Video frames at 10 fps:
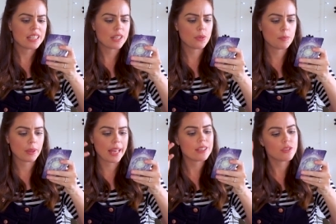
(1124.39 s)
different
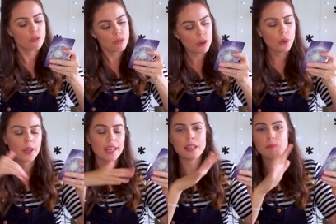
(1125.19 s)
plants
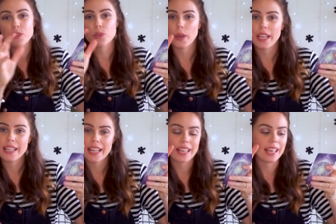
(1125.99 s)
growing in
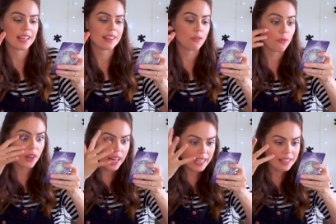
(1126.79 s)
between the
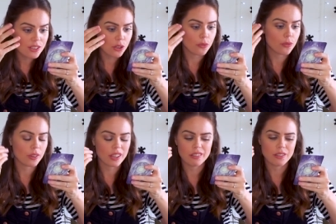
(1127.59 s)
vines of,
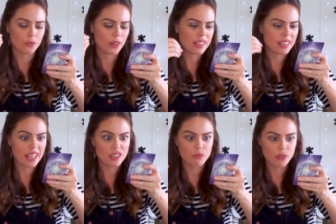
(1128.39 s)
like, not the vines, like
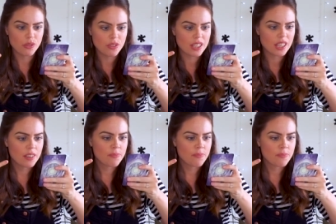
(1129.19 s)
his roots.